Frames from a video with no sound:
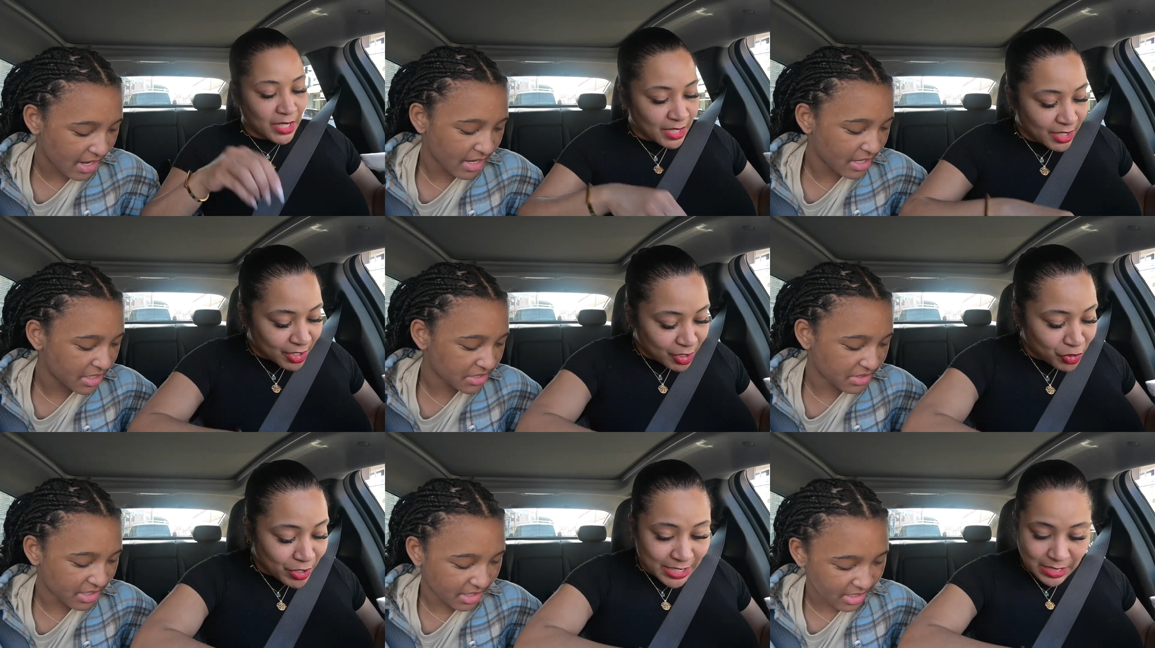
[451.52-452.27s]
Speaker 1: it good.
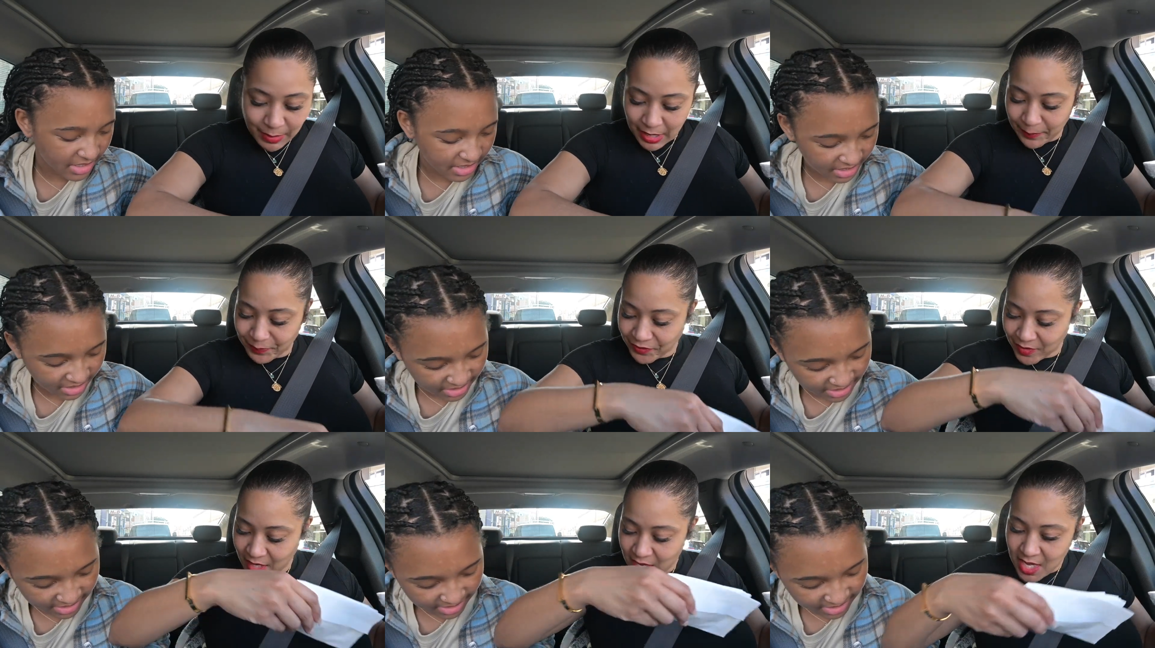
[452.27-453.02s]
Is Trust it me. Is
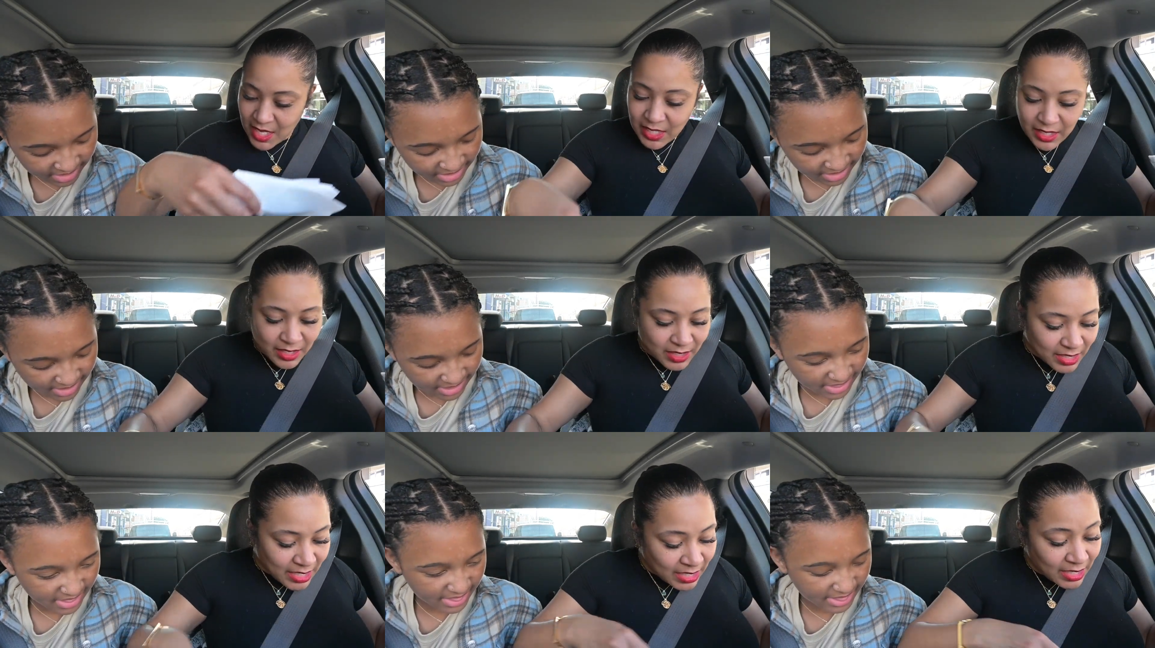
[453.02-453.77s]

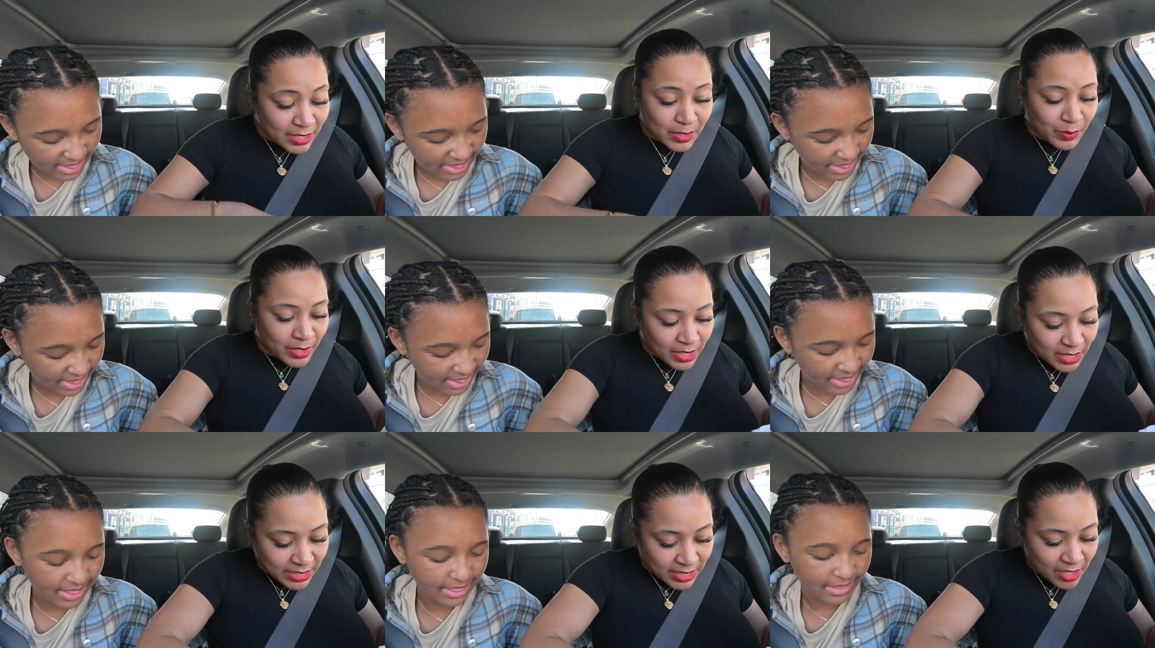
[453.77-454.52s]
it is what it
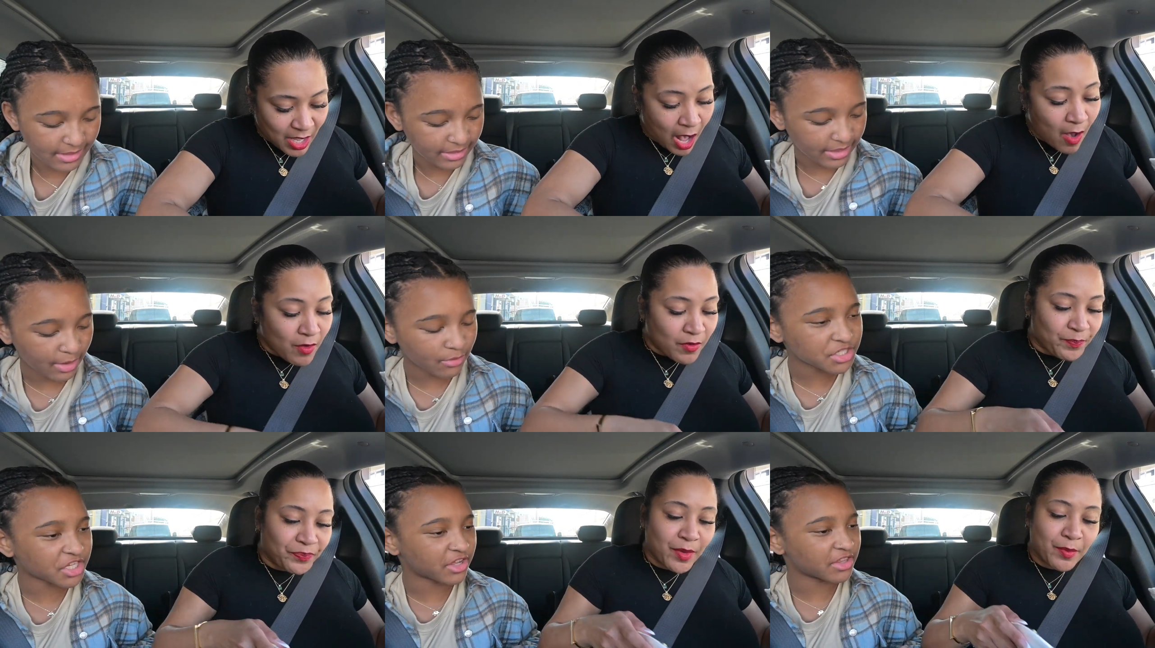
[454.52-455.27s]
is. Oh, can
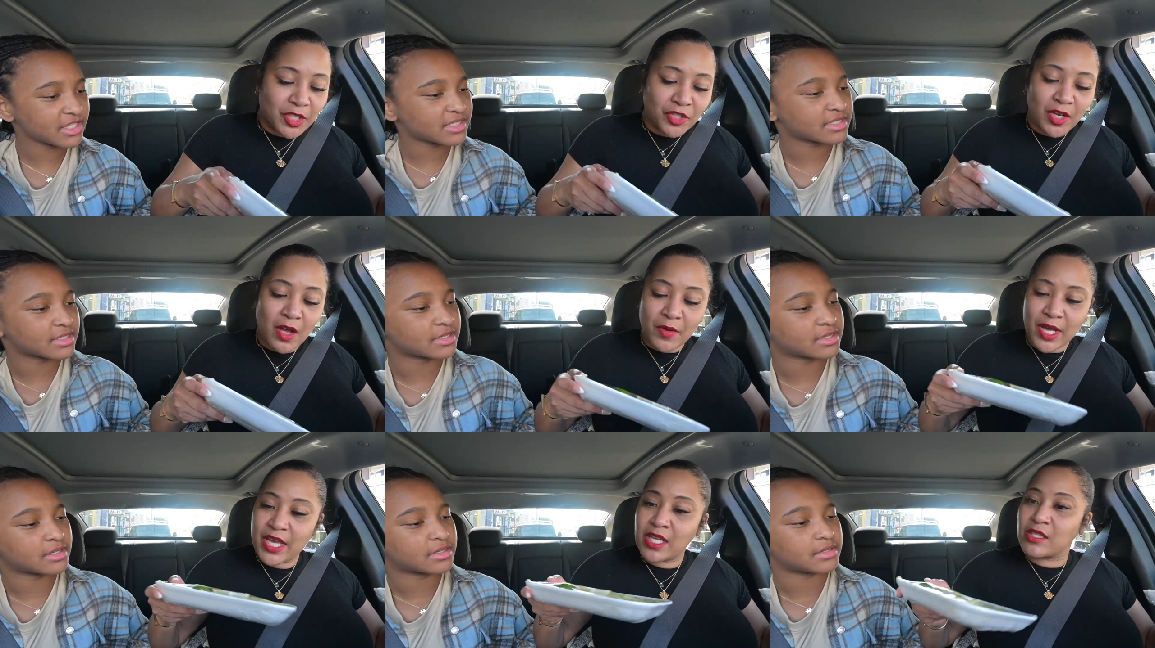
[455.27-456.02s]
we share this? But you know
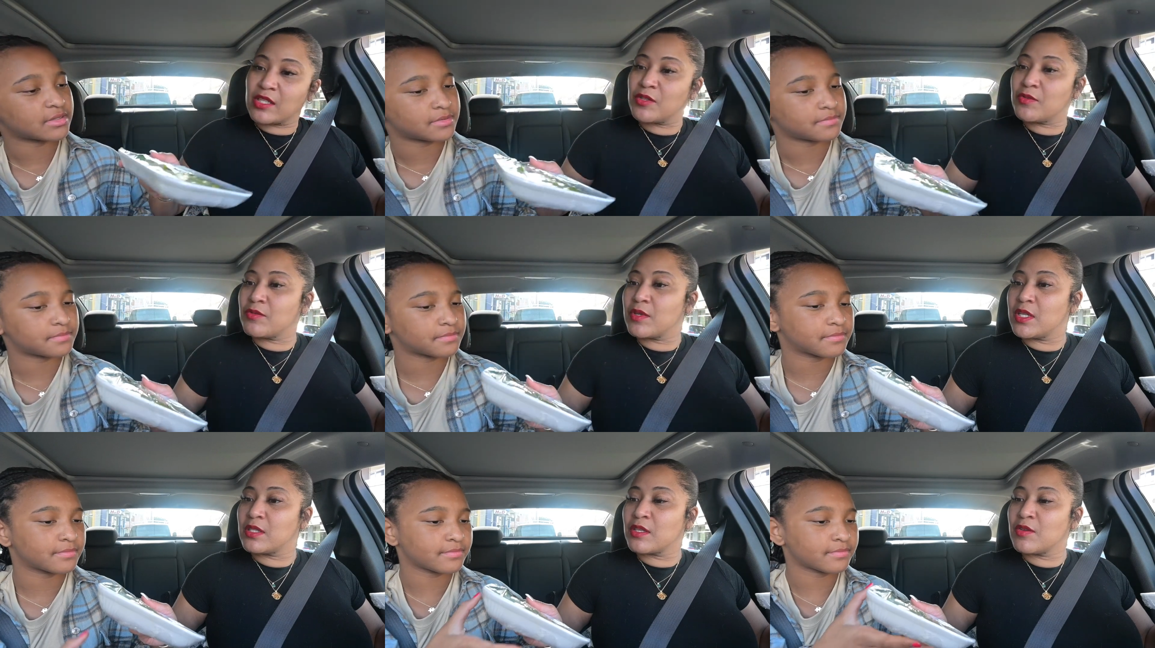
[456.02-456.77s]
what? It's two.
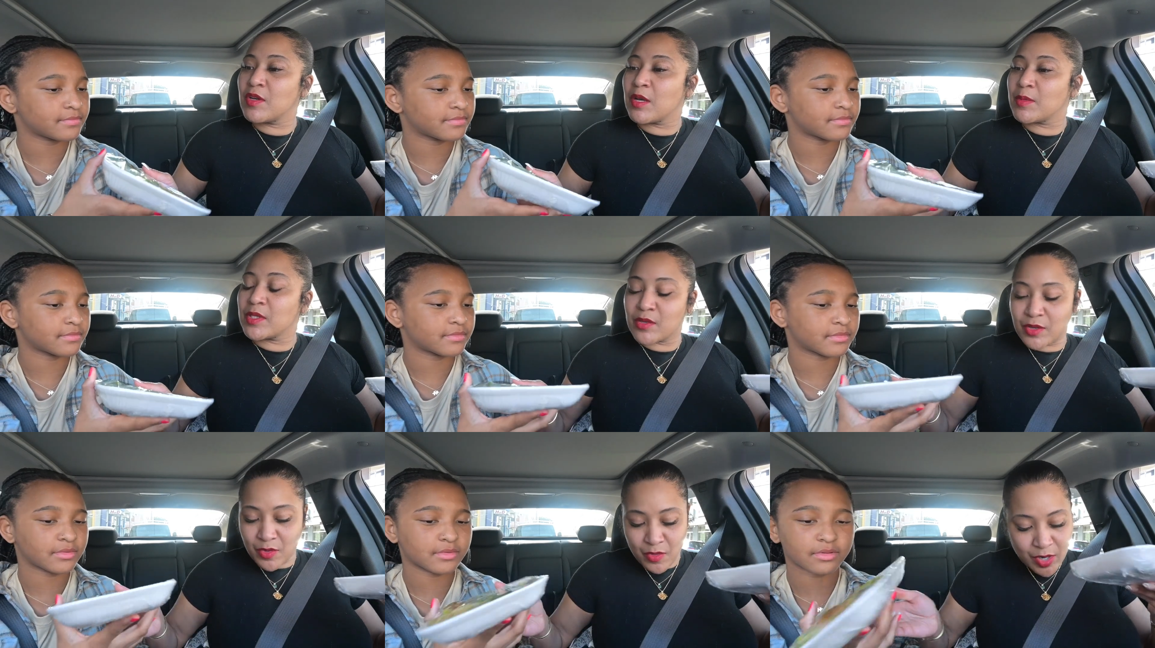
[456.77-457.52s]
It's cucumbers
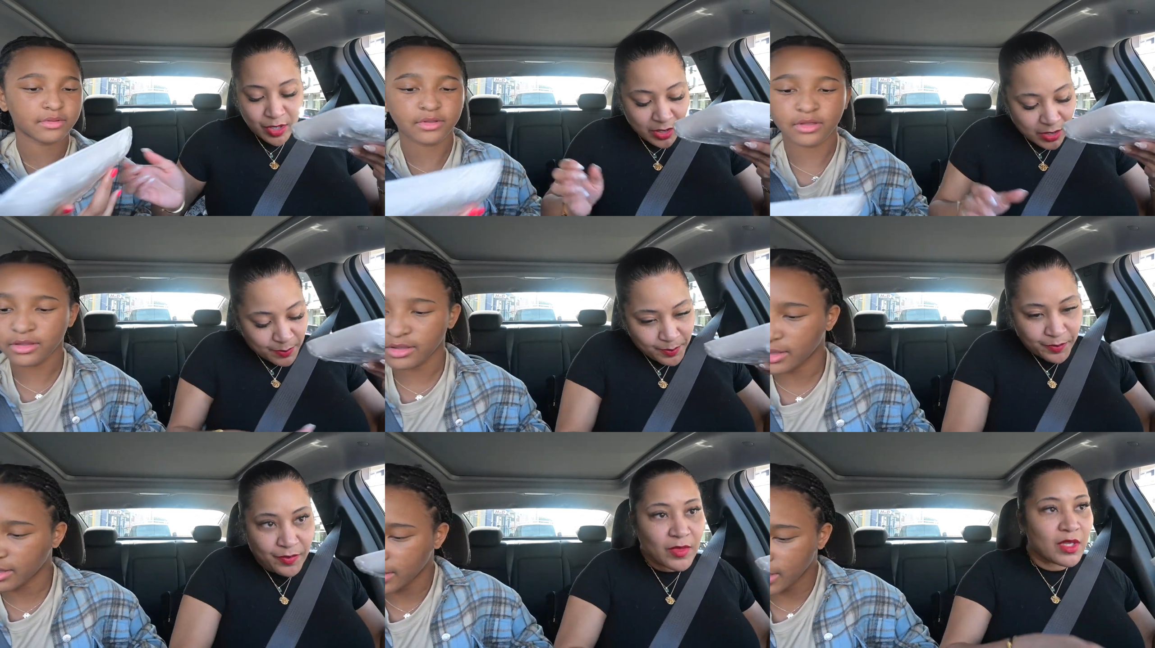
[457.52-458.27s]
on yours.
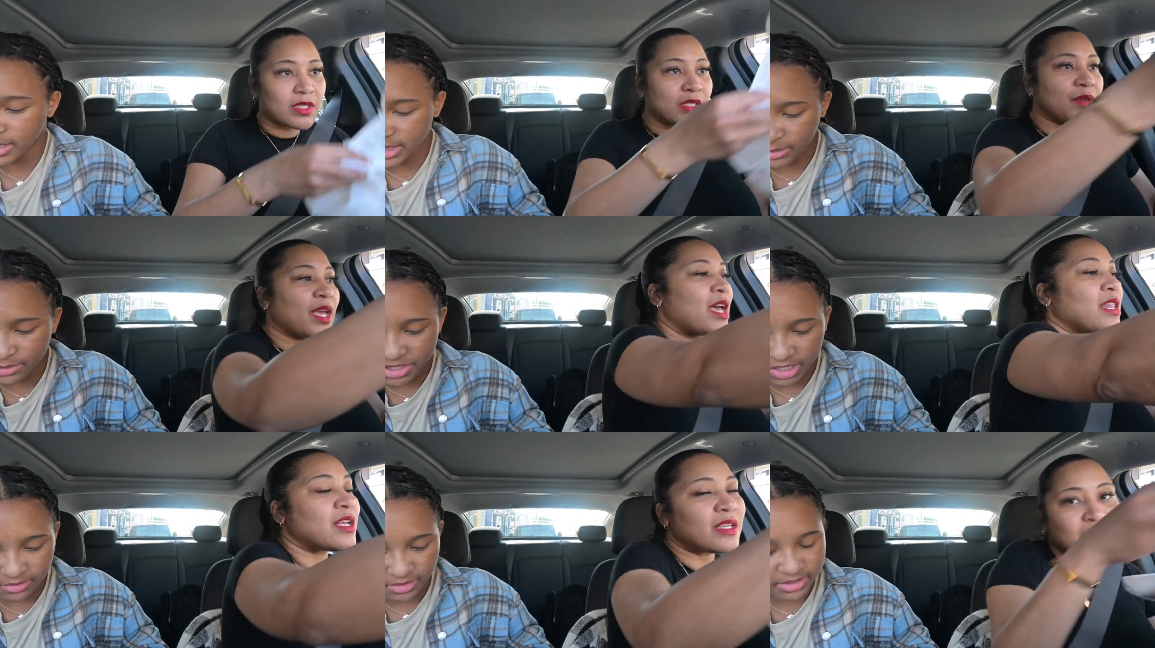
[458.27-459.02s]
Okay. Can we
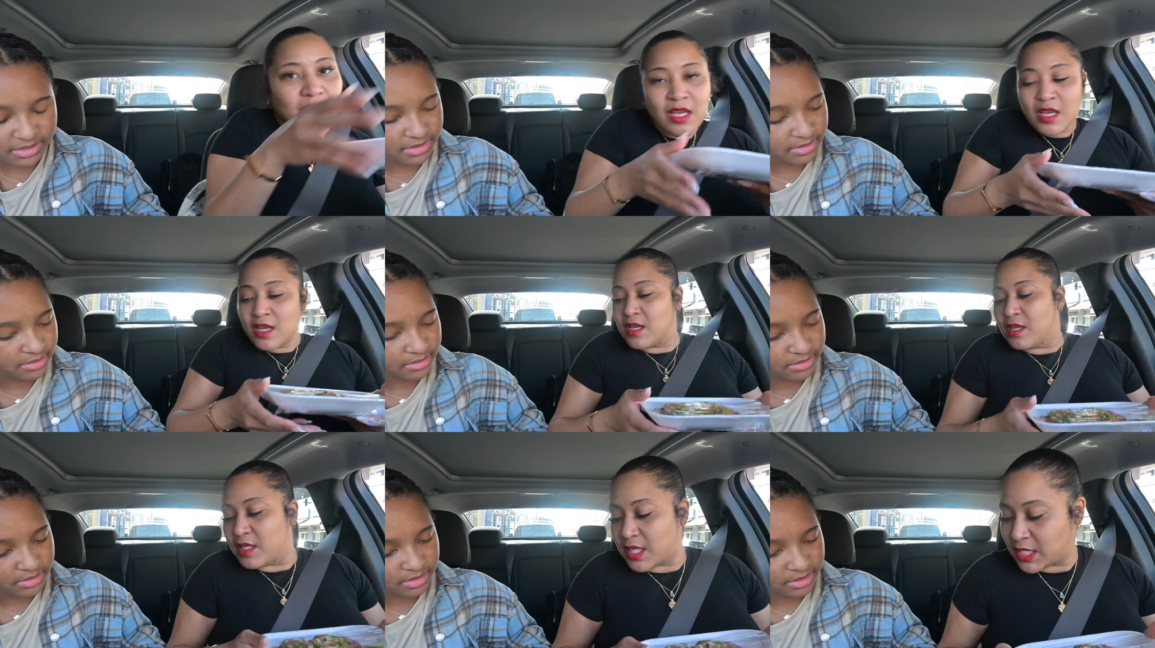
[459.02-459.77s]
share this?
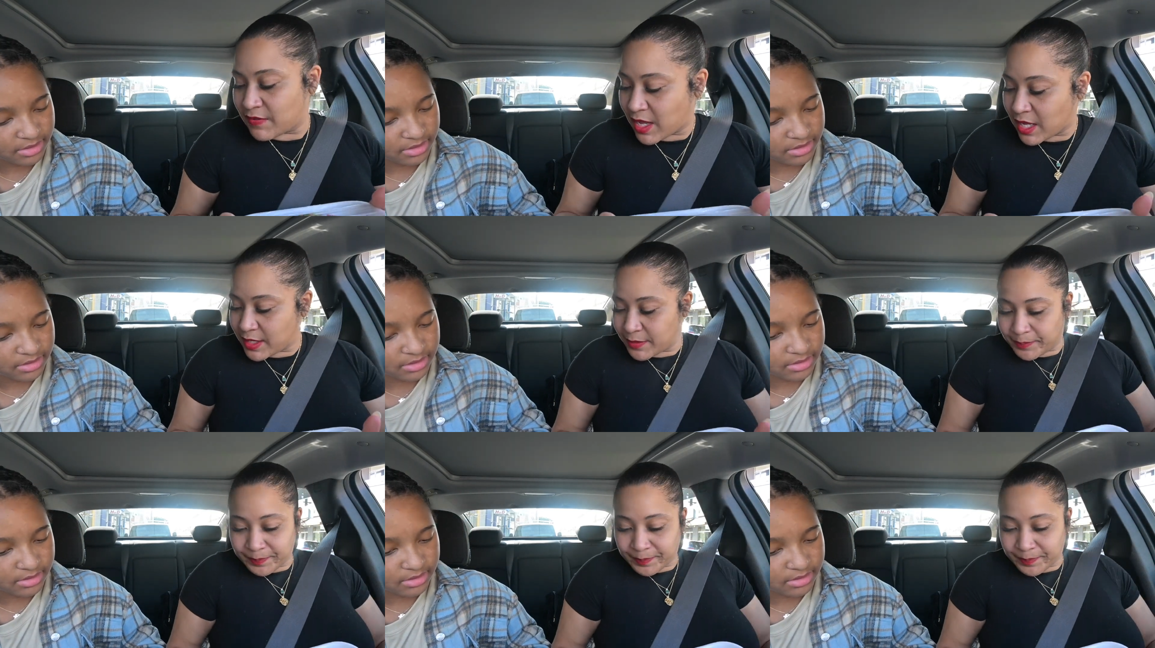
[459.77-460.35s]
That's fine.